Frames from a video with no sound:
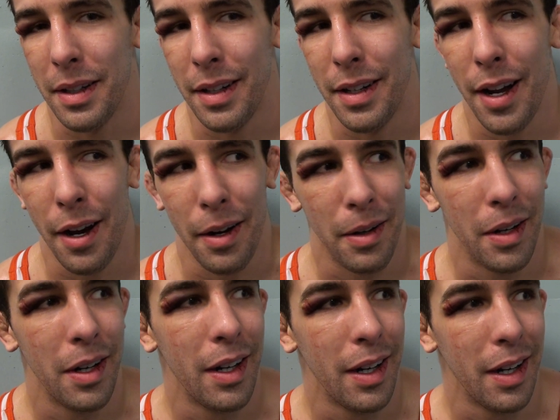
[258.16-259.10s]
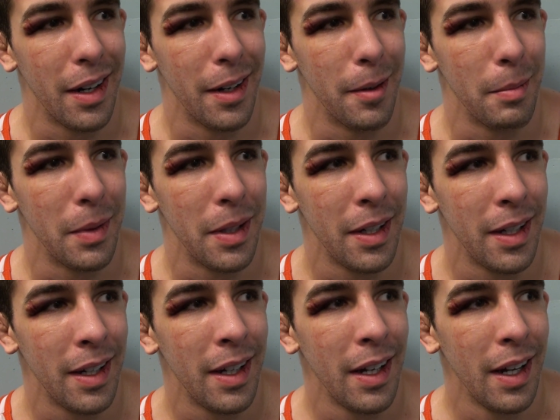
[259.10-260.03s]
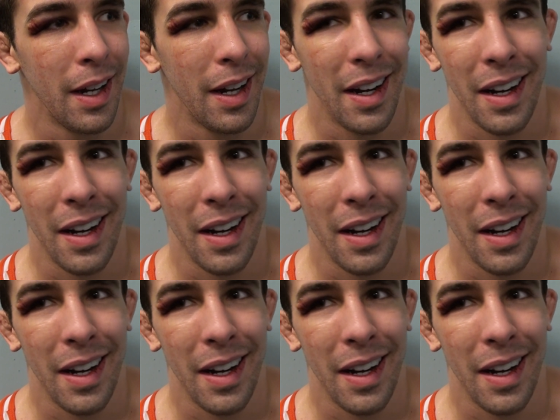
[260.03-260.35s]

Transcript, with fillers: No. Um, You're handling